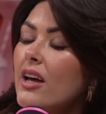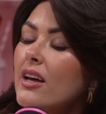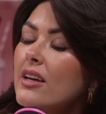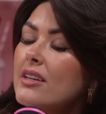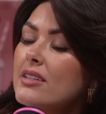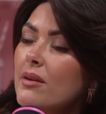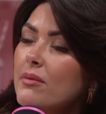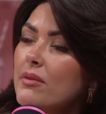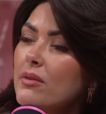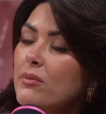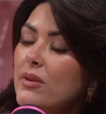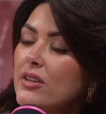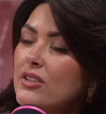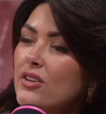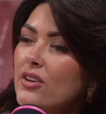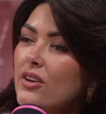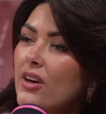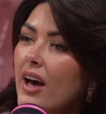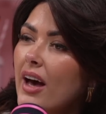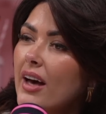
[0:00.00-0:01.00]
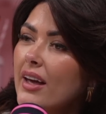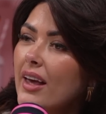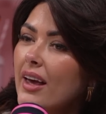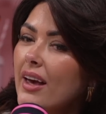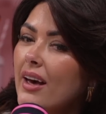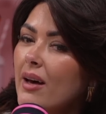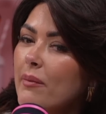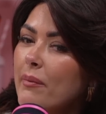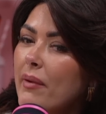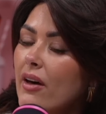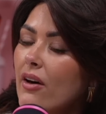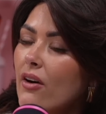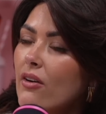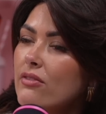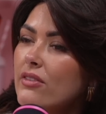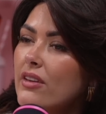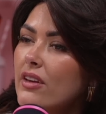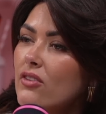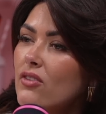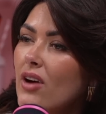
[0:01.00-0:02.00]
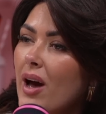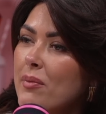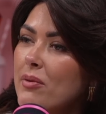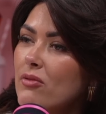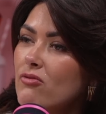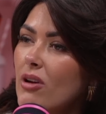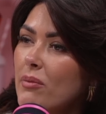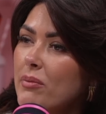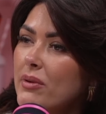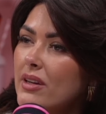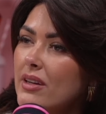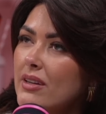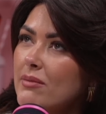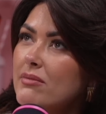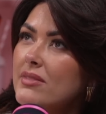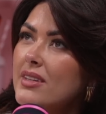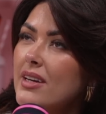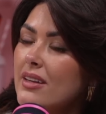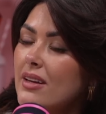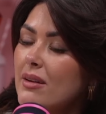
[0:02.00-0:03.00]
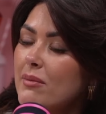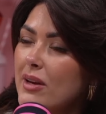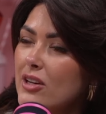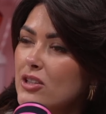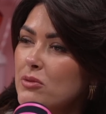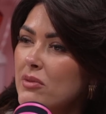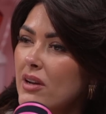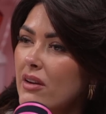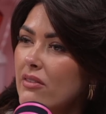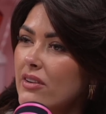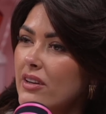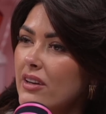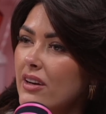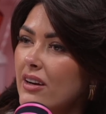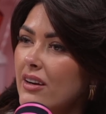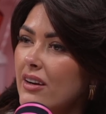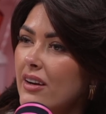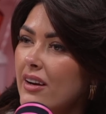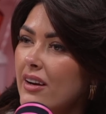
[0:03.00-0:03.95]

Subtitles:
Something we do. I get a bit of the wrapping ribbon and take their measurement every year.